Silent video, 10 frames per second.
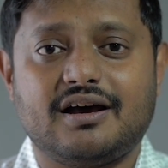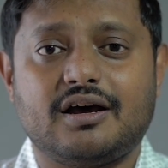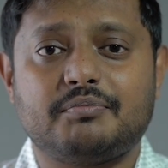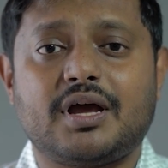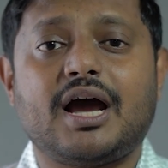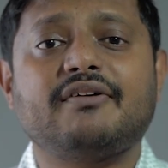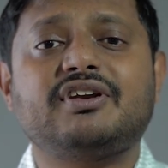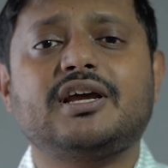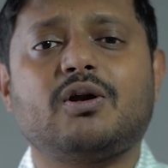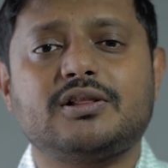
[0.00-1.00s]
I've
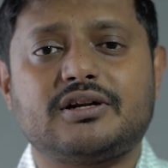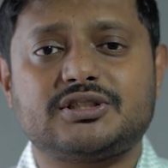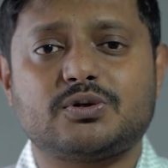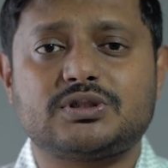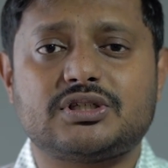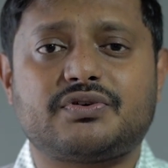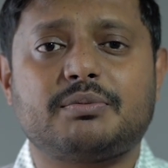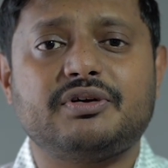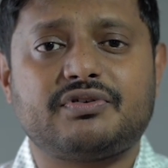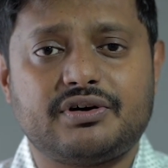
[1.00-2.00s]
taken all the resources
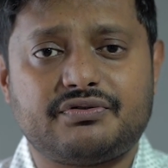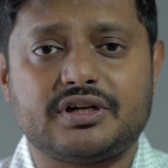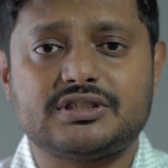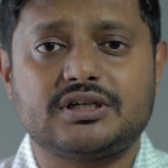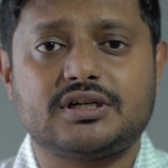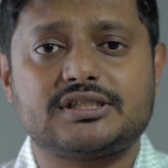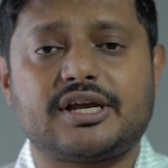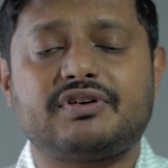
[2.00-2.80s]
from different journals.